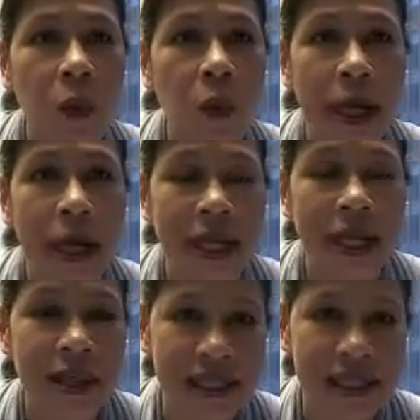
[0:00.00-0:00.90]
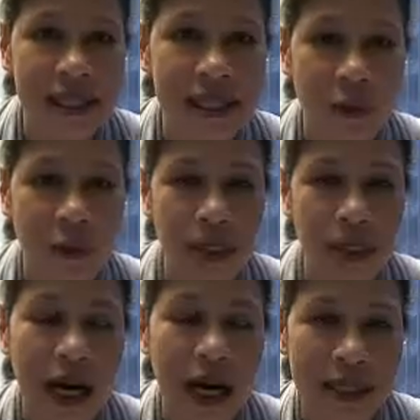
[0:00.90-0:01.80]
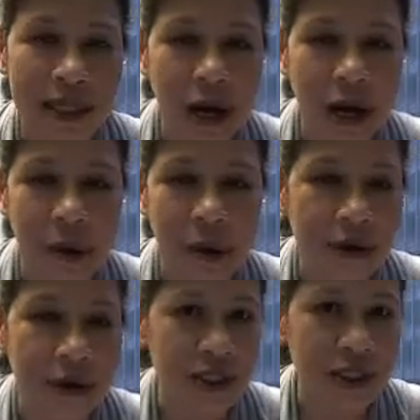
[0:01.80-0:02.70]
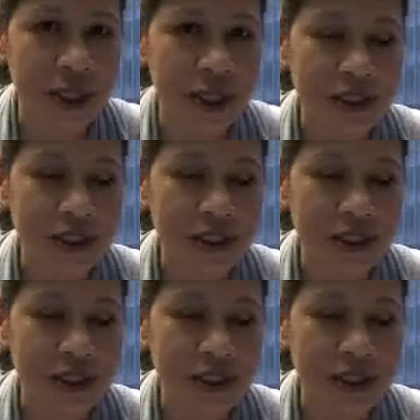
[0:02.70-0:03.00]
claims data or personally identifiable